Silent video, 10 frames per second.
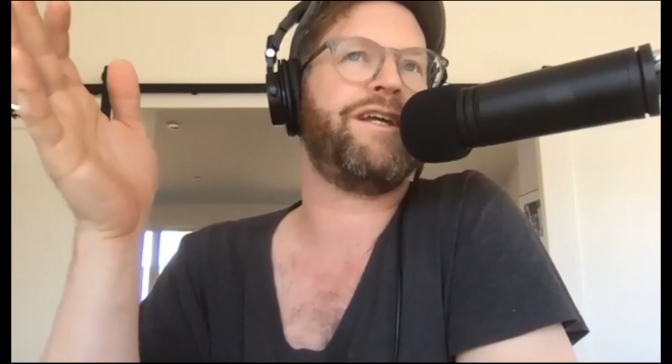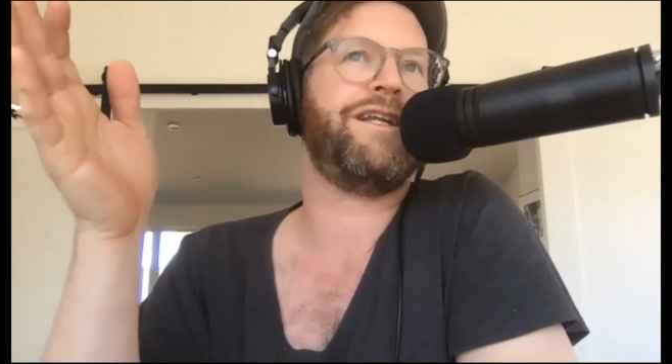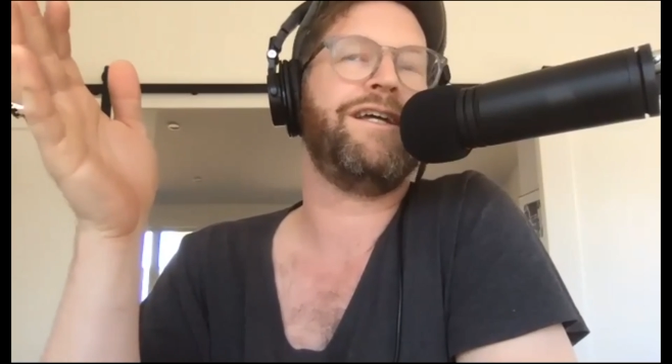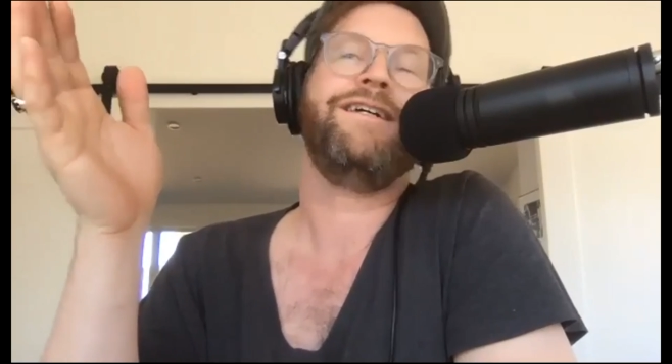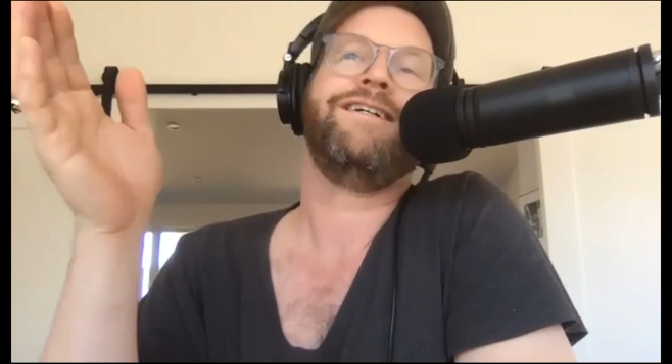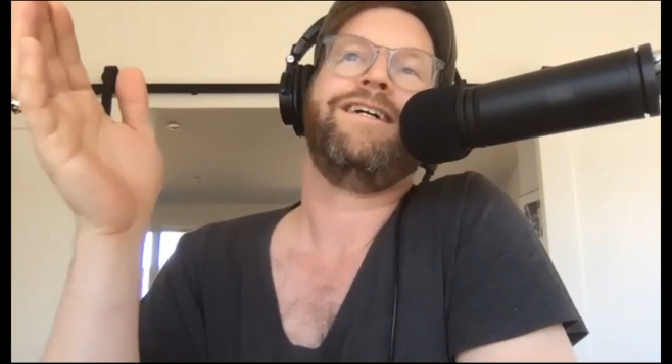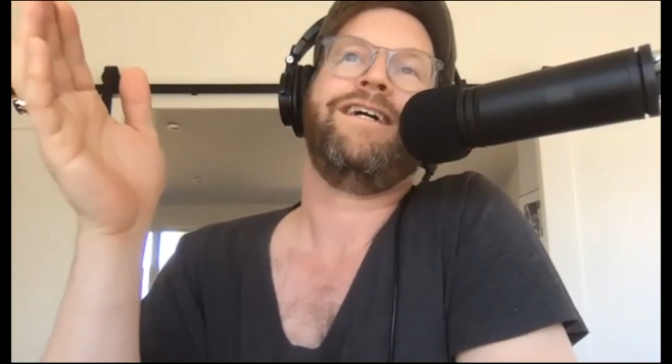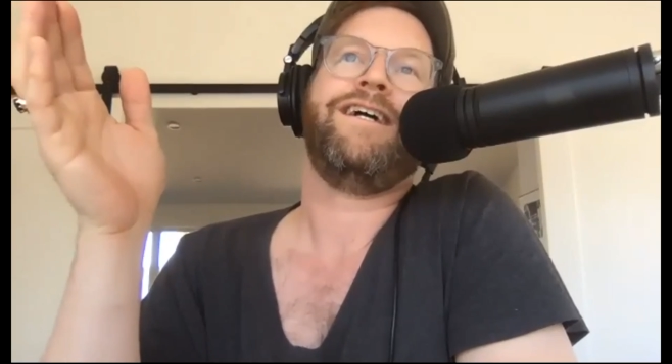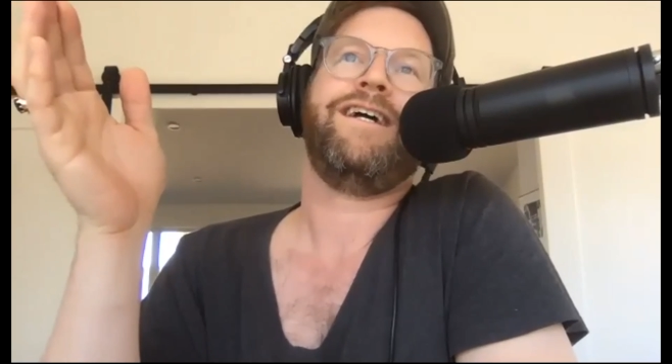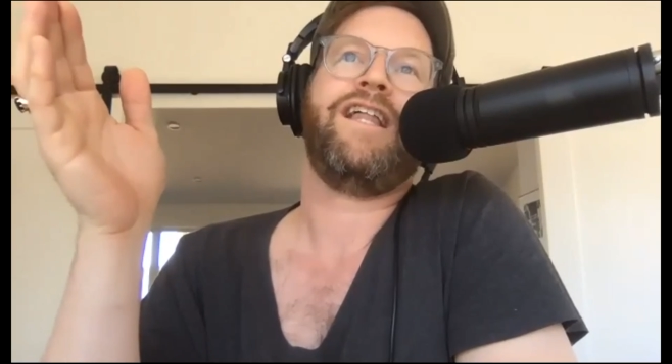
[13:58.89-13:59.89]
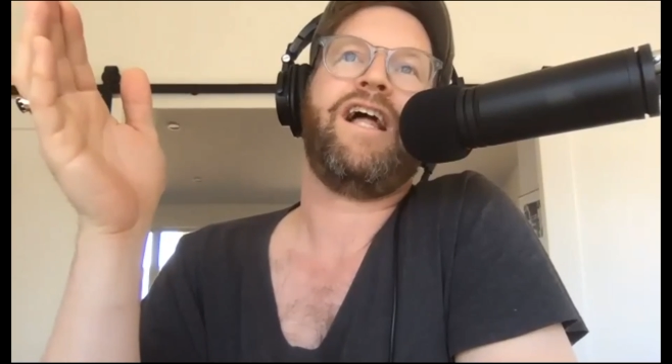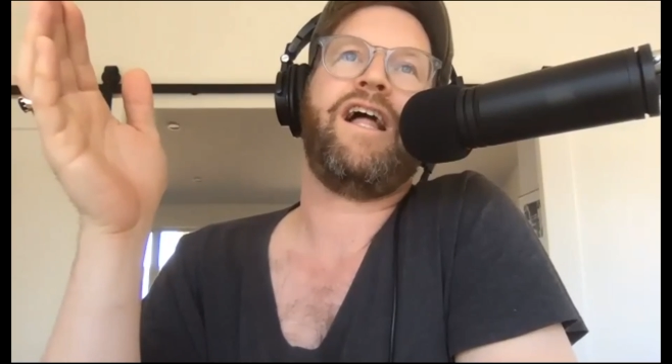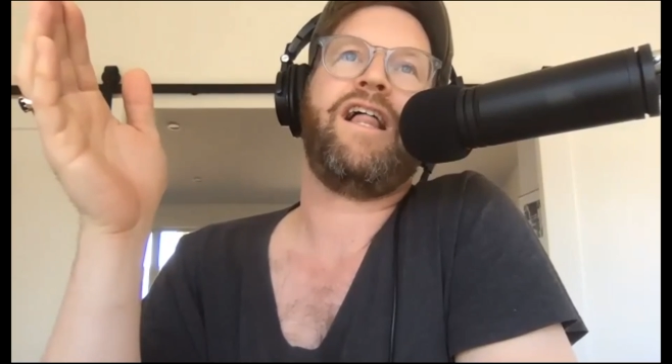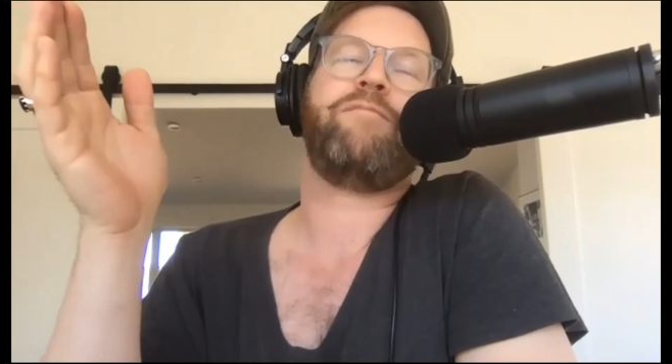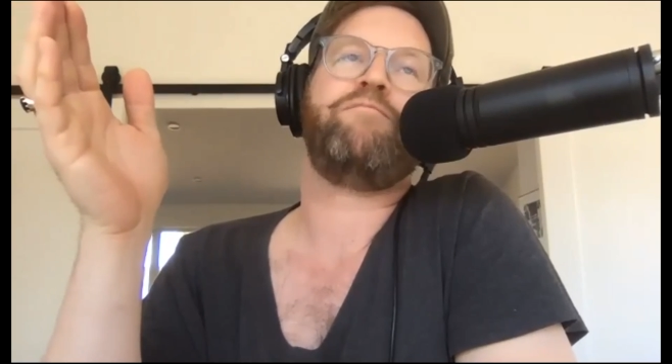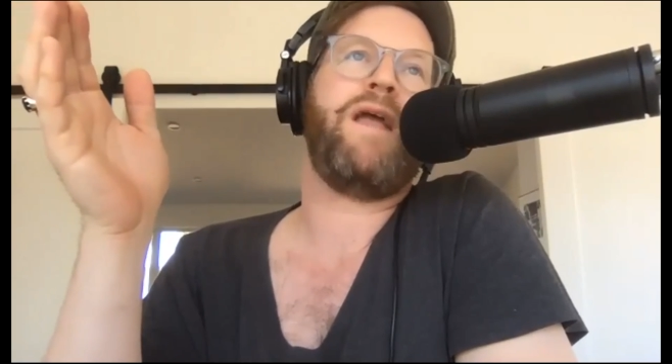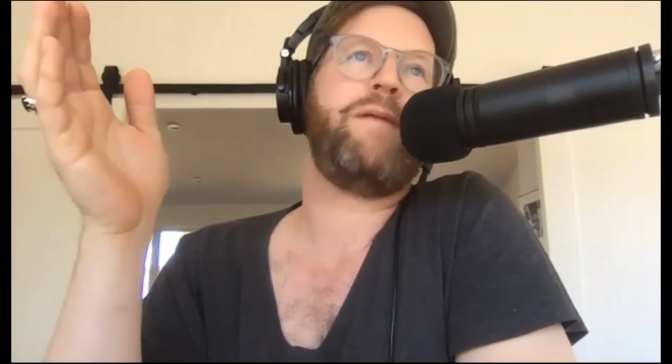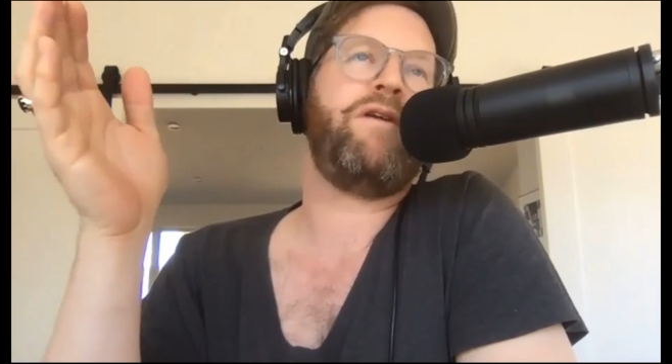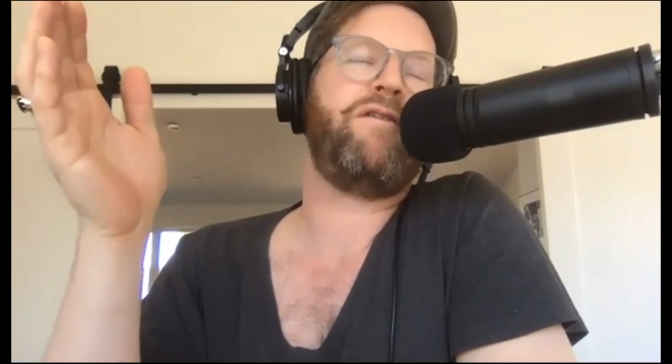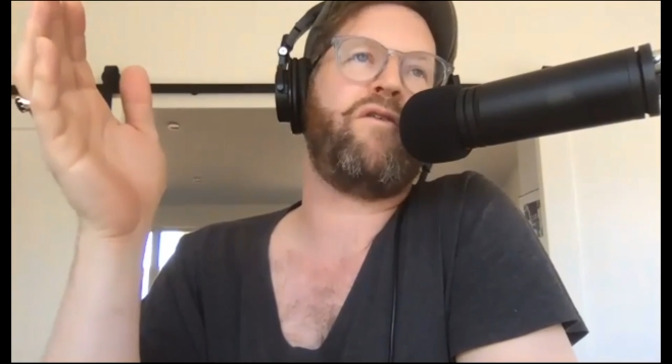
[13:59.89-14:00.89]
kid.
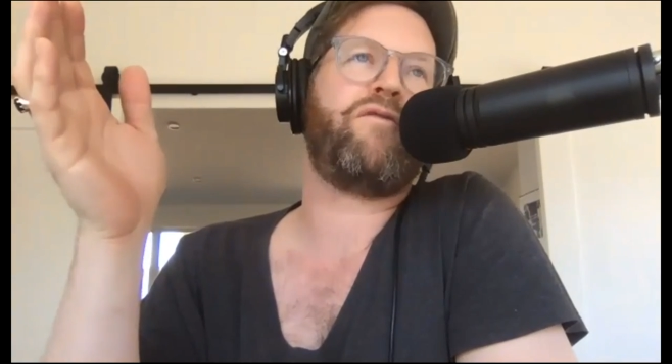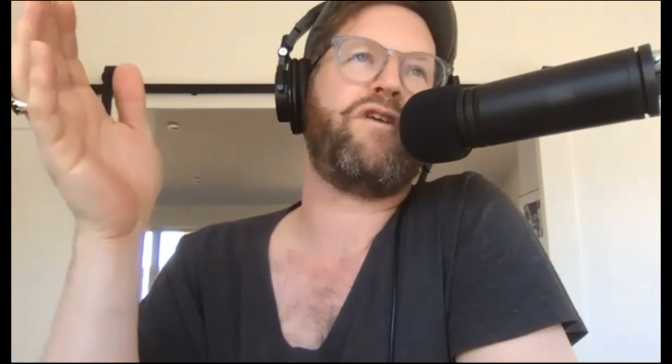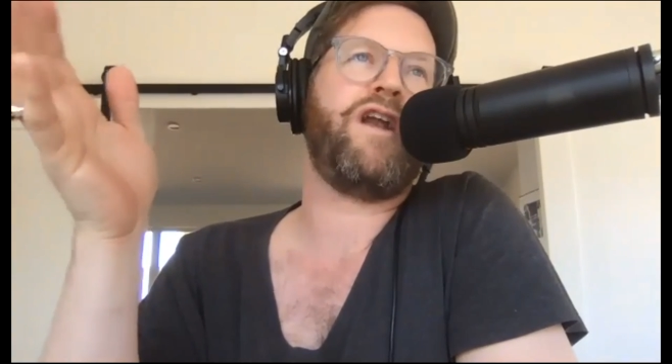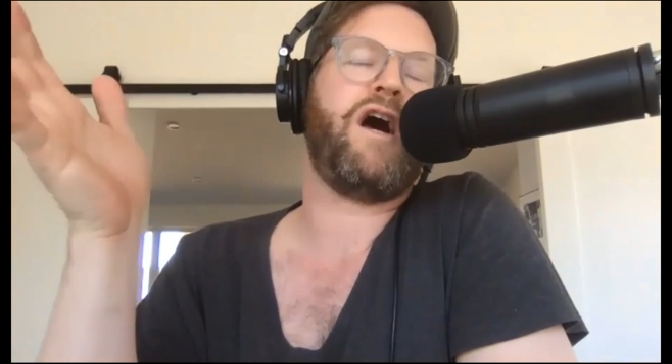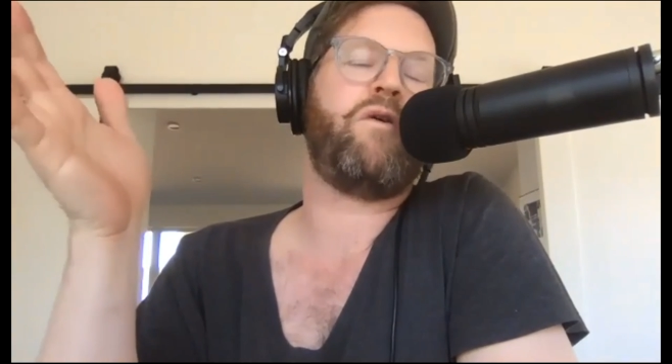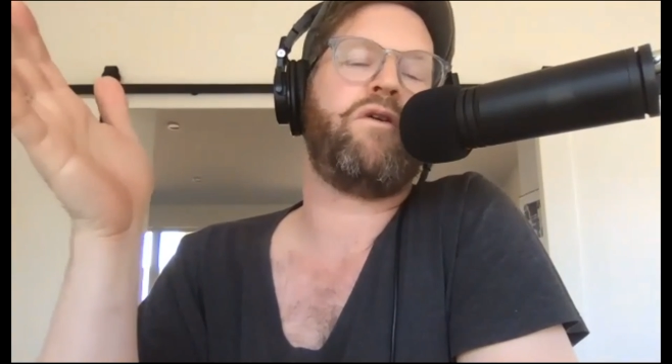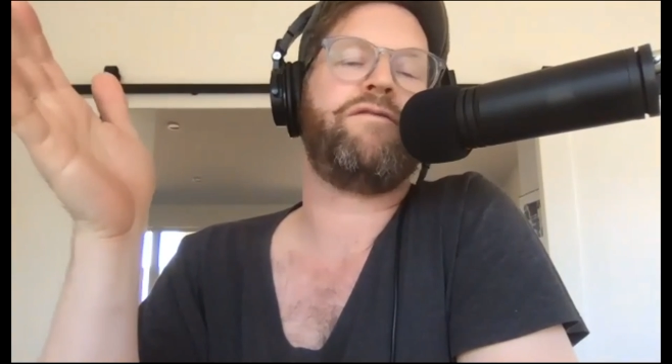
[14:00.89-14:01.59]
Maybe over an hour of,